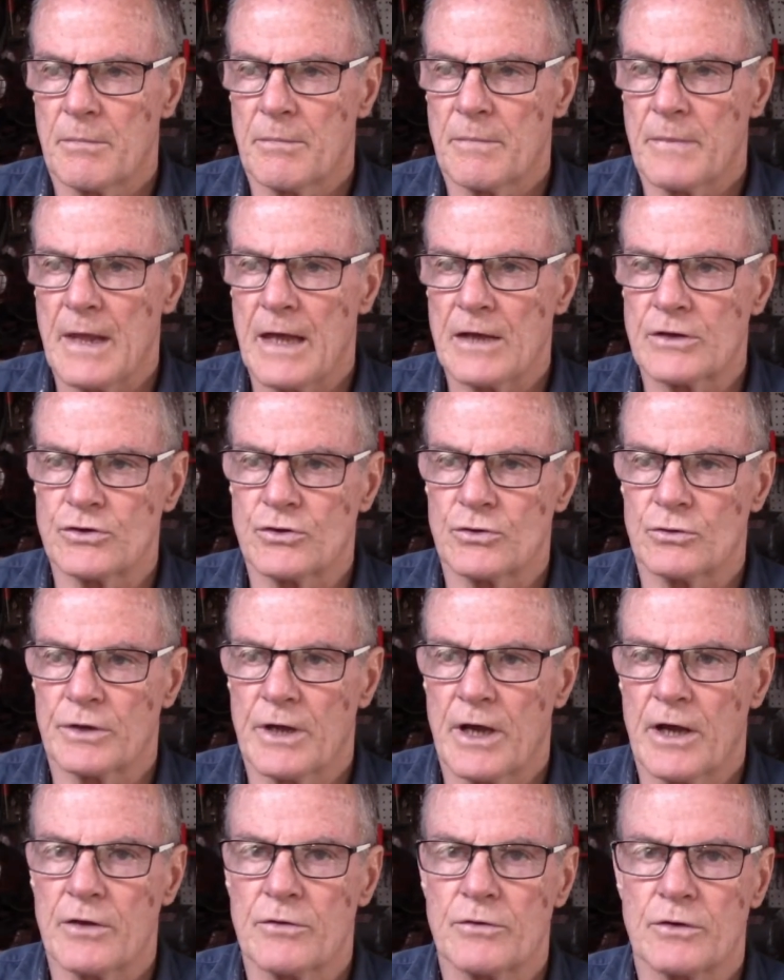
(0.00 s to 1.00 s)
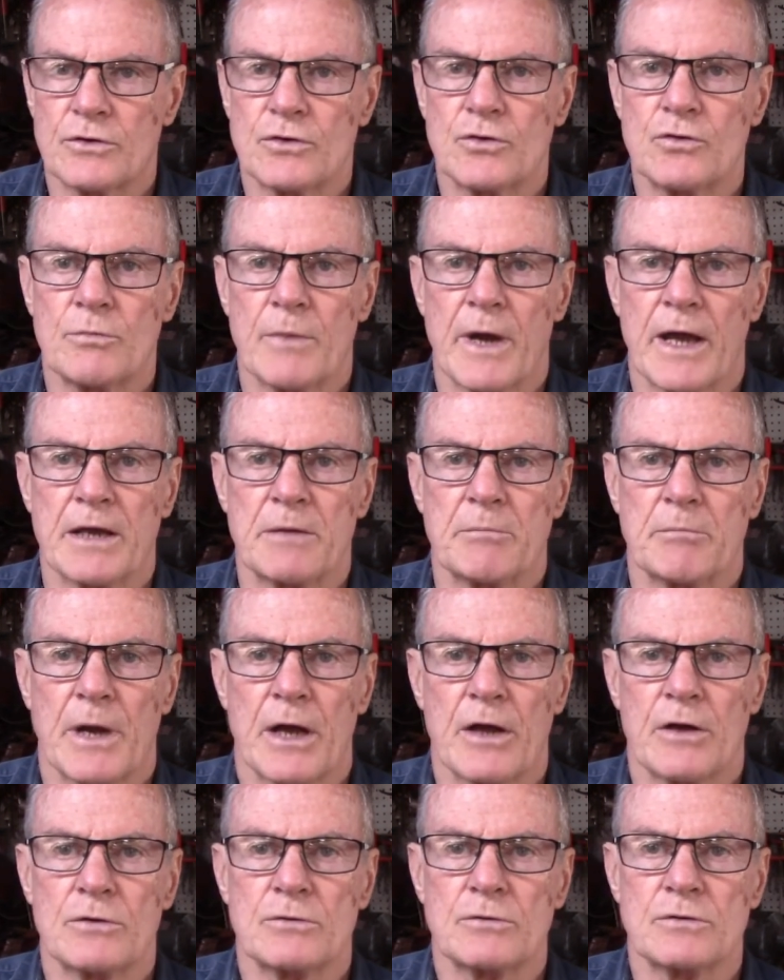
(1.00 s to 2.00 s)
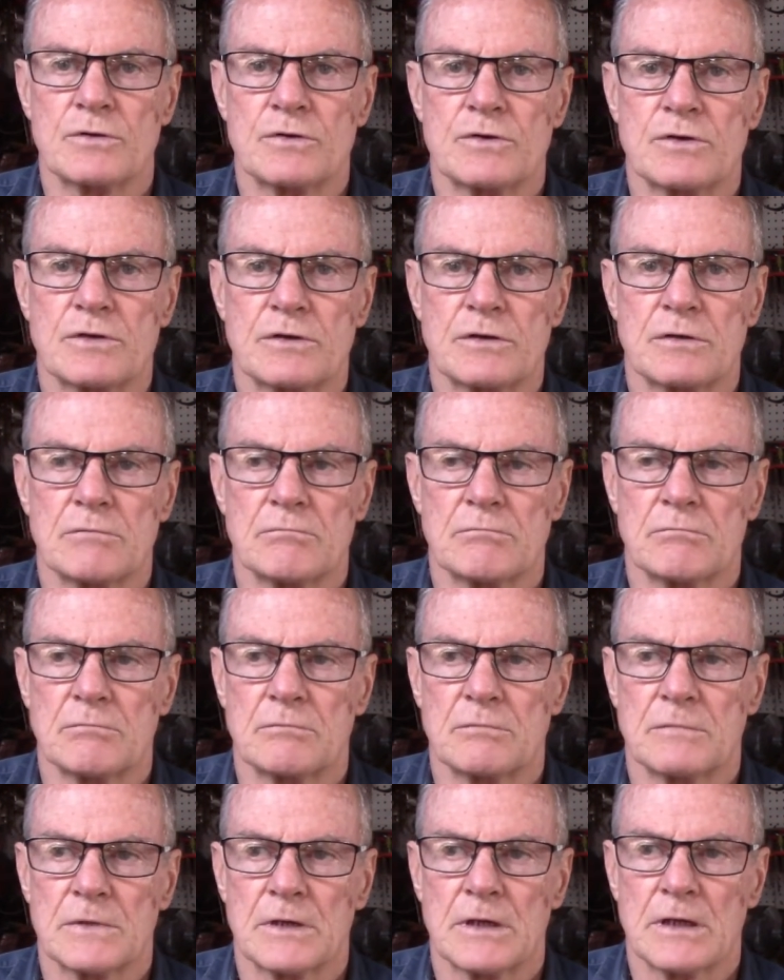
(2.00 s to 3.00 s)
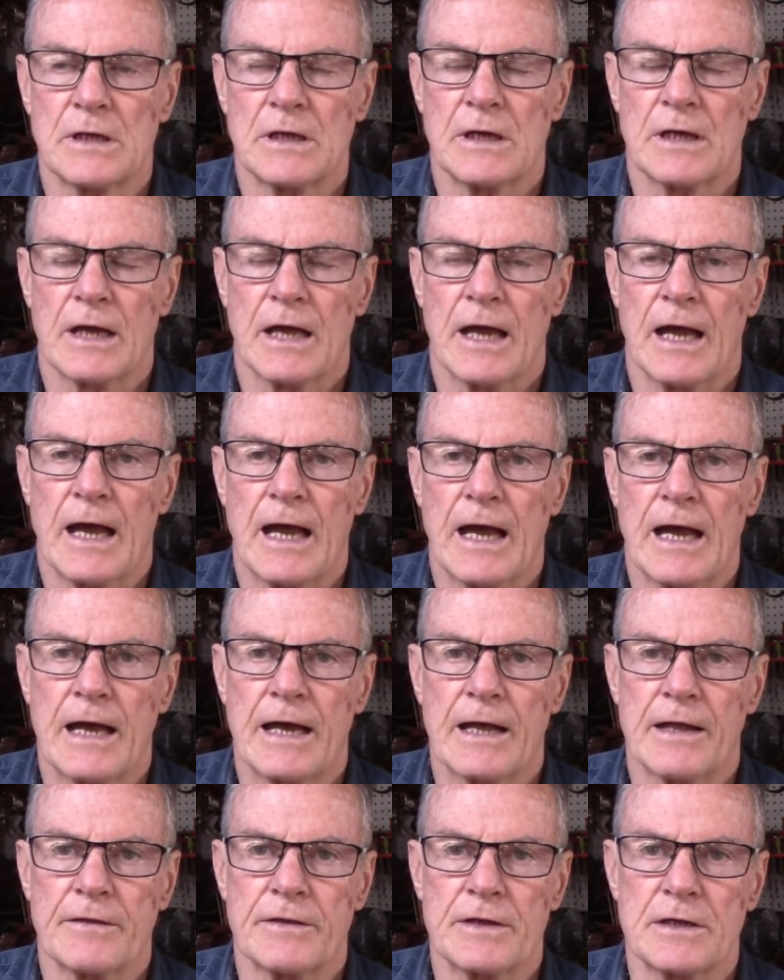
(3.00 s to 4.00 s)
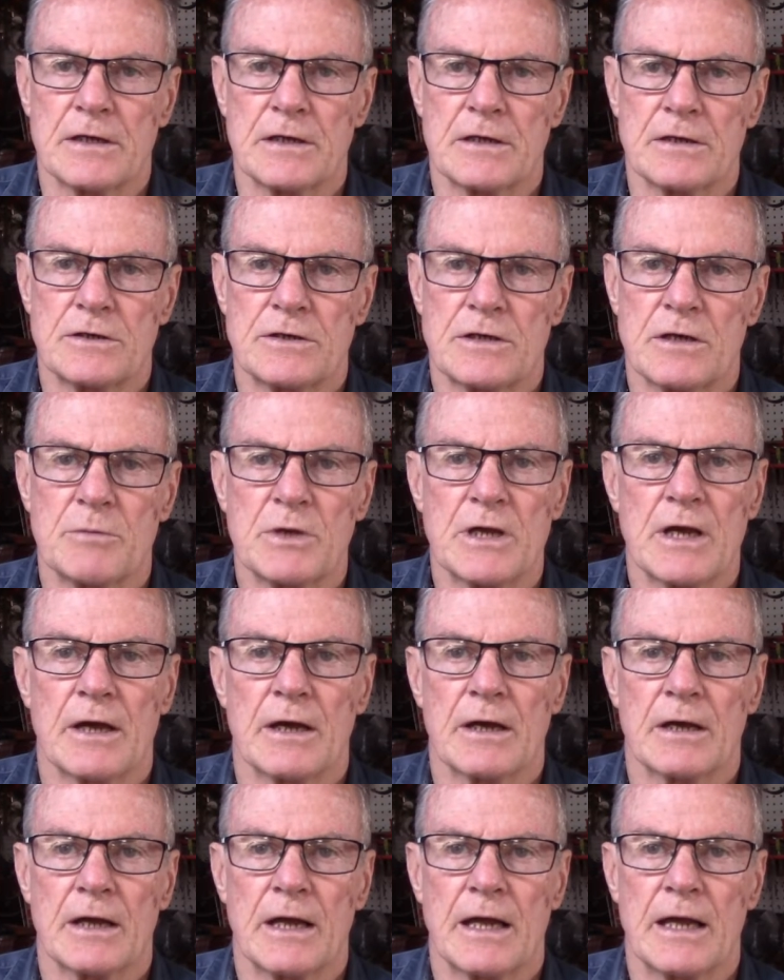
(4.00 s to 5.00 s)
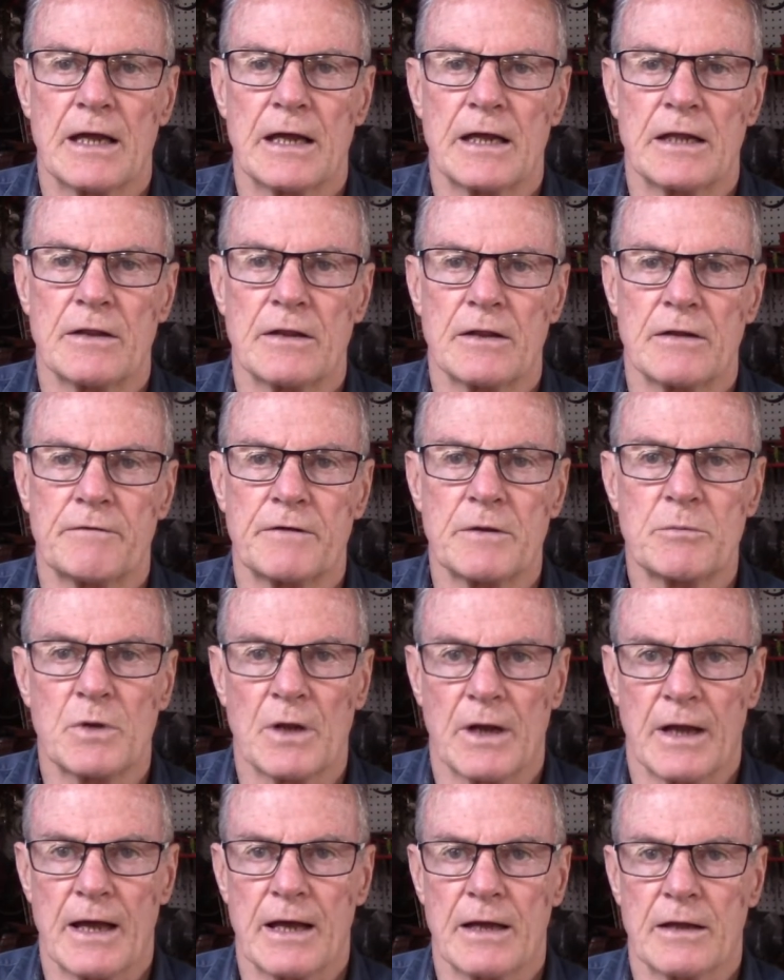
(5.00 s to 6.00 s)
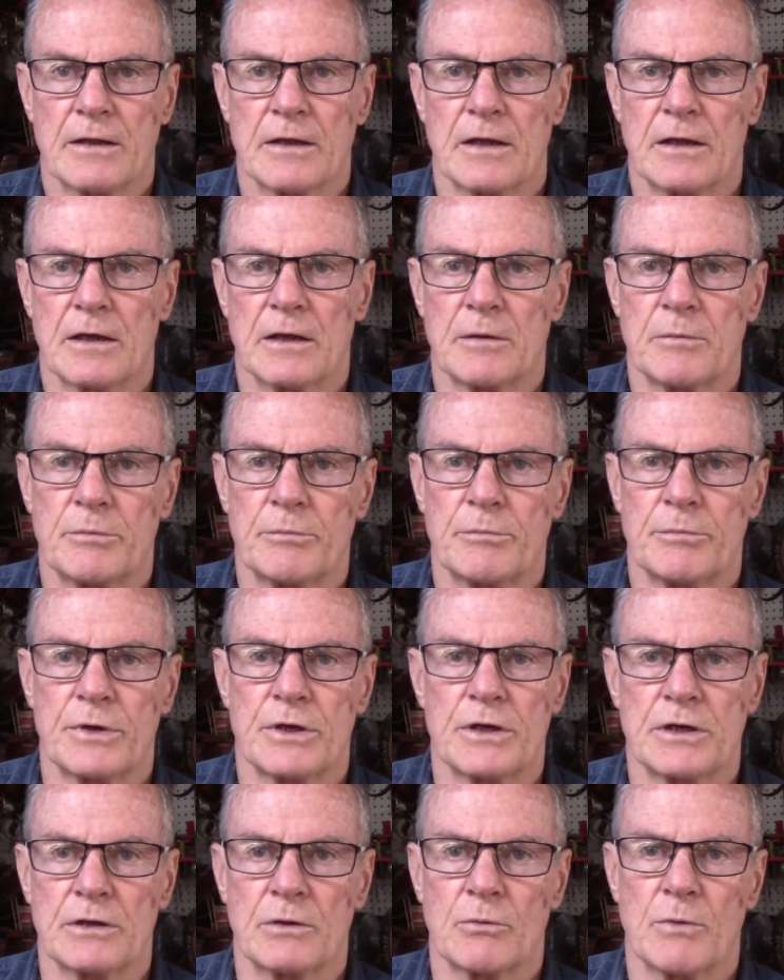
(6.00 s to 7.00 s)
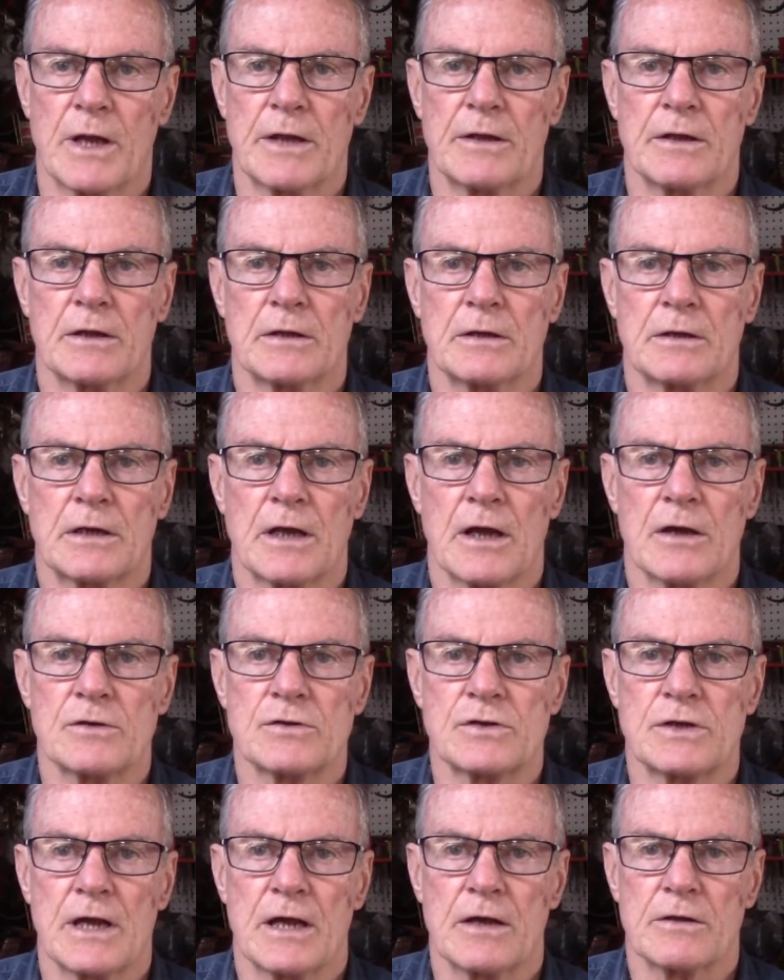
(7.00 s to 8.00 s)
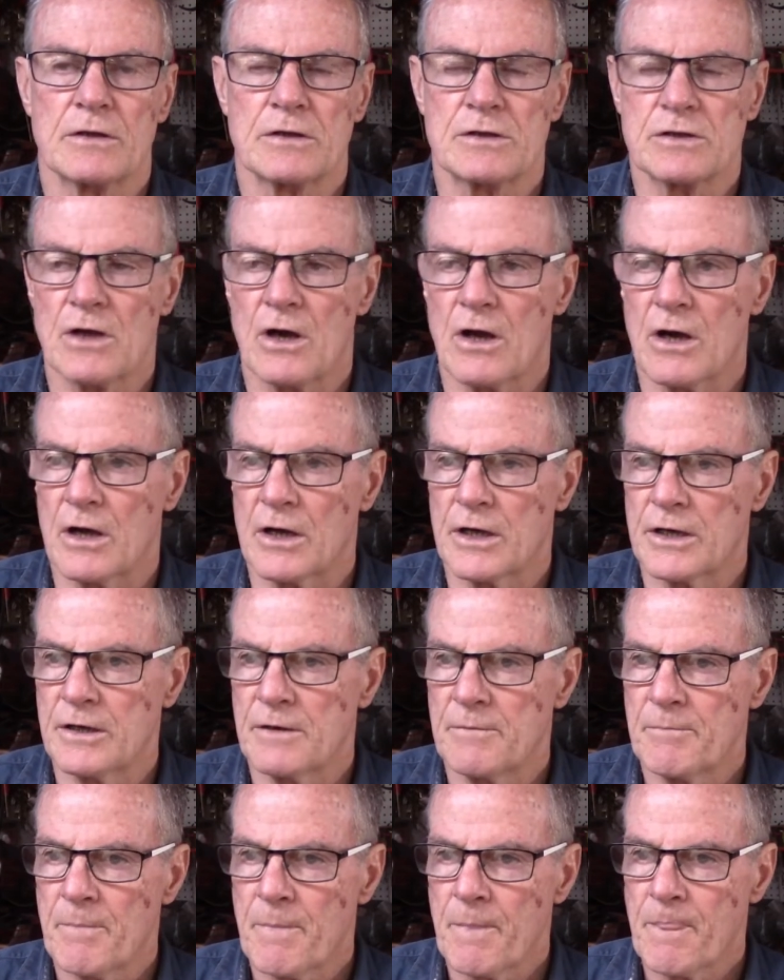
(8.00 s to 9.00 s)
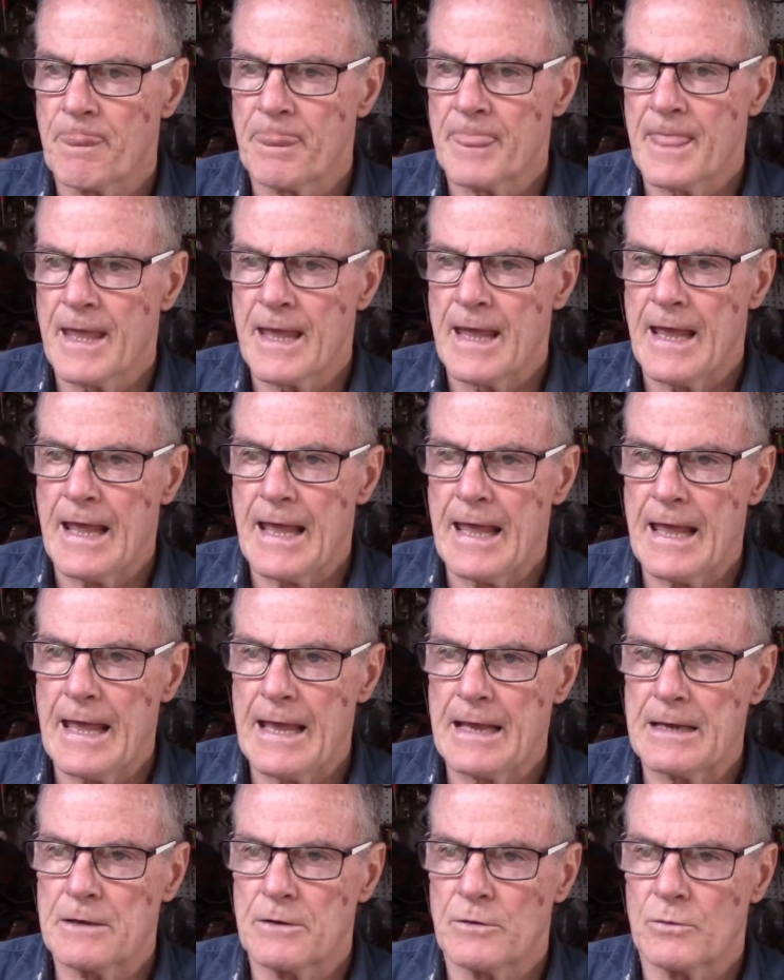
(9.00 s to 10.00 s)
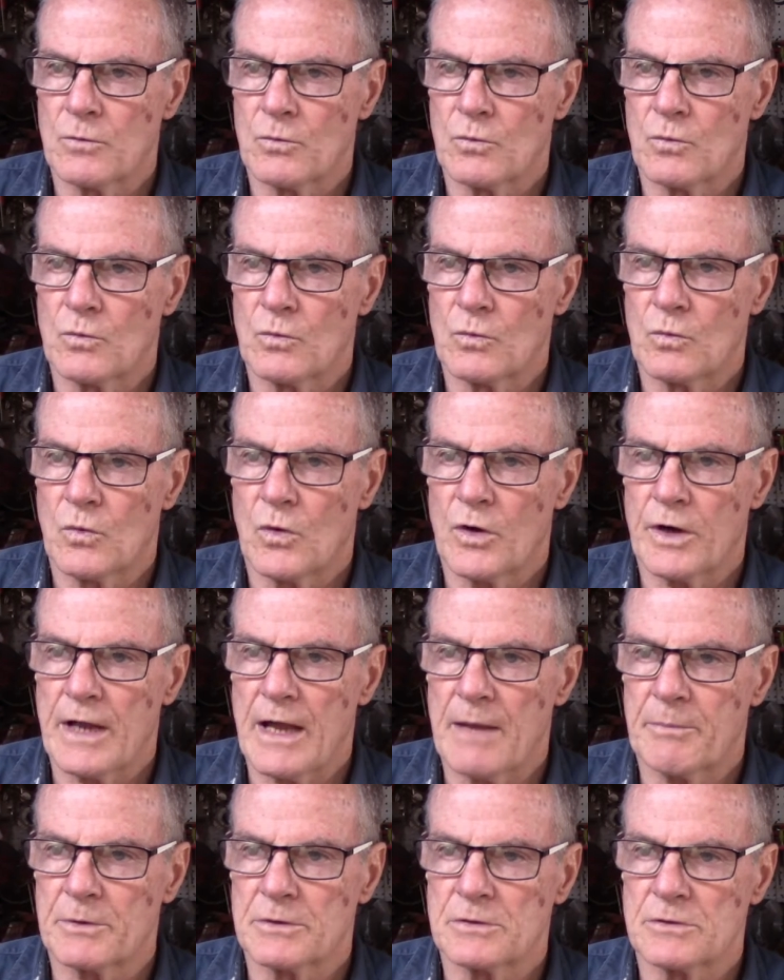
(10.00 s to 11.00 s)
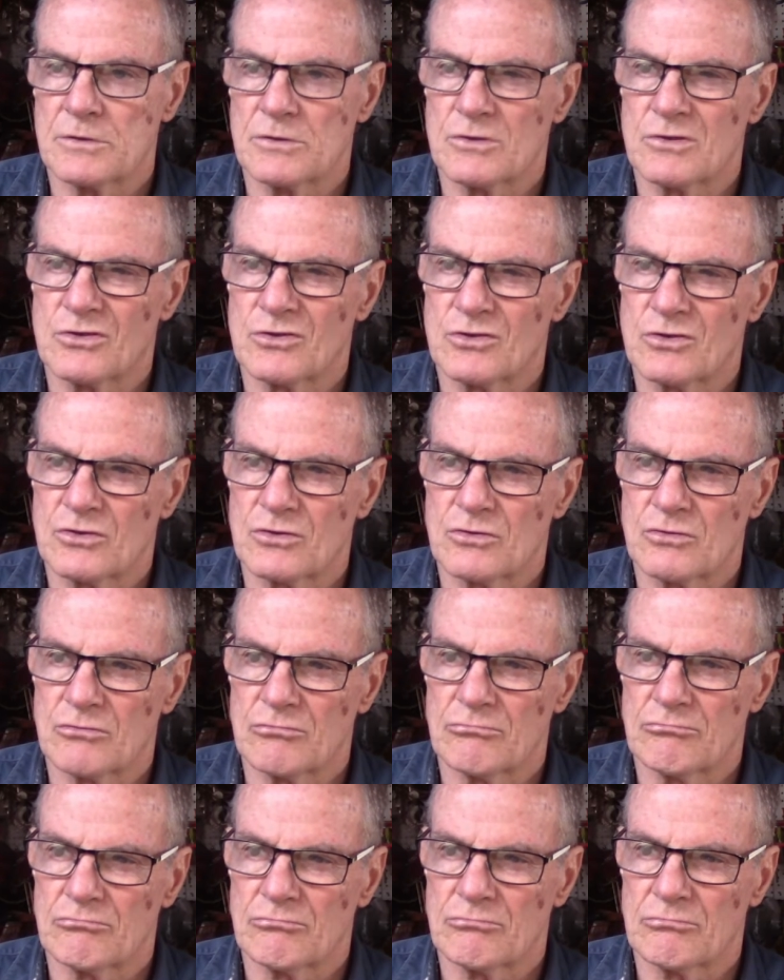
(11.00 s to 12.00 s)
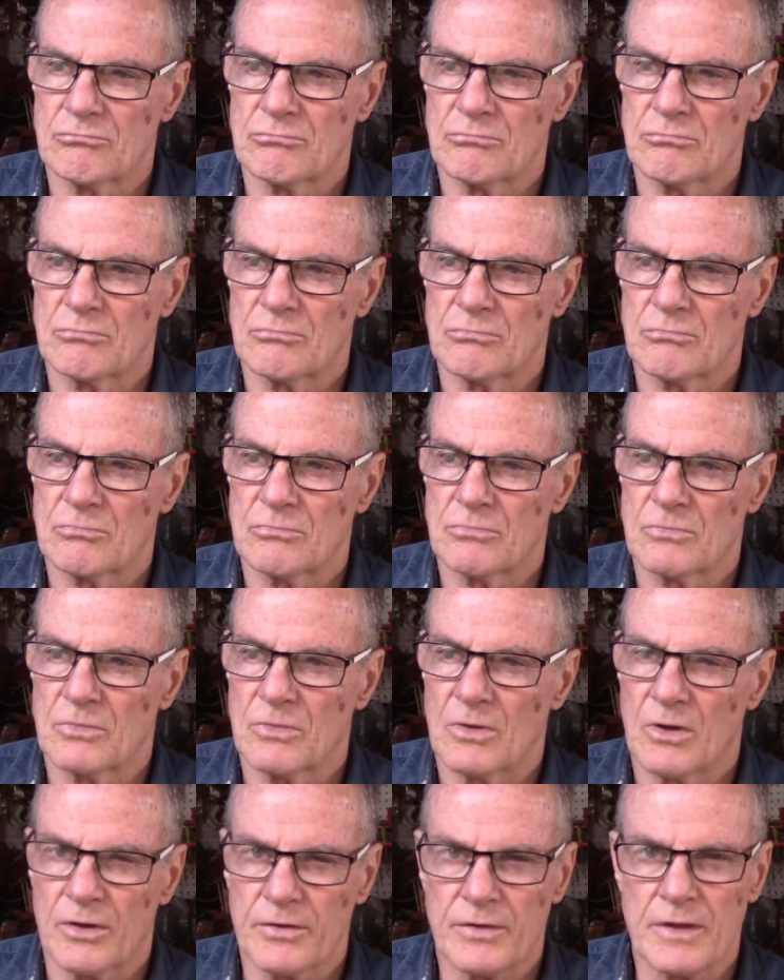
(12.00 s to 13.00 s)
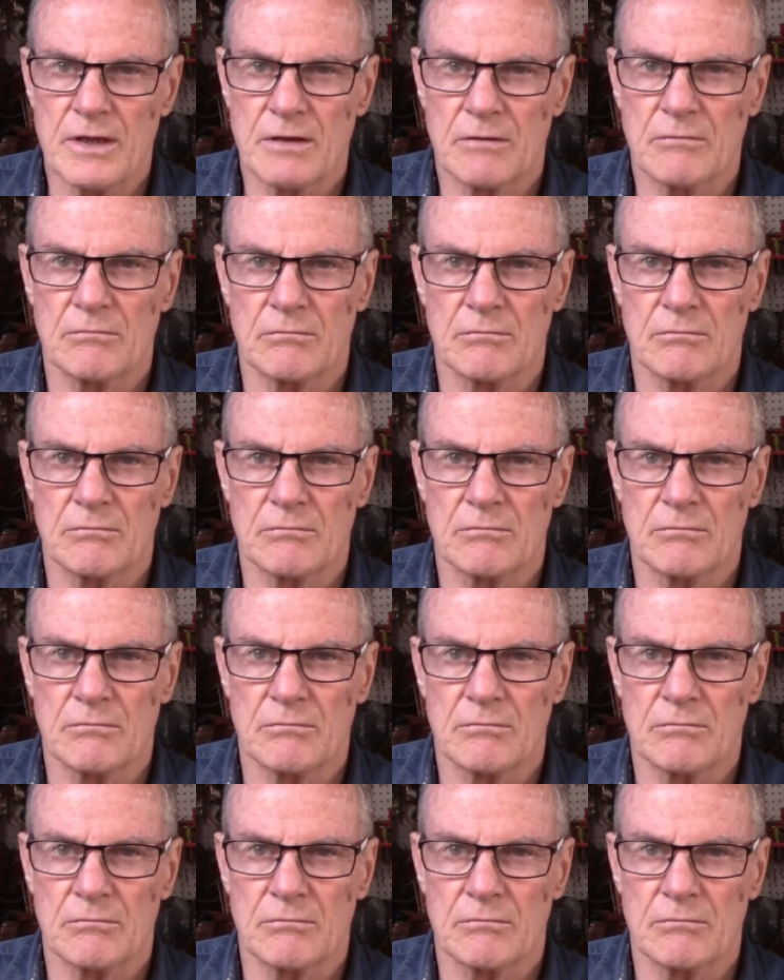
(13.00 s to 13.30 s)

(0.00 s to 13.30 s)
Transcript: as you'll know, the two main bones are the tibia and the fibula, being the one that goes down the side. And what happens, I think,